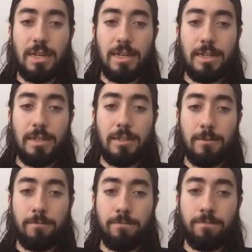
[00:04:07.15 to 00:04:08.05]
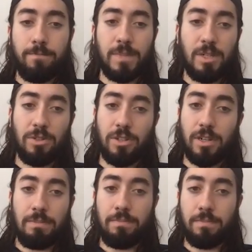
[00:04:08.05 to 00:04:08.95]
um, i just
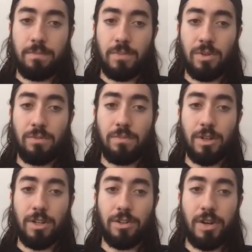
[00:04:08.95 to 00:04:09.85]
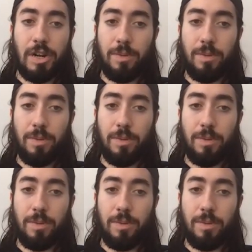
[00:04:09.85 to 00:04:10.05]
got you know another great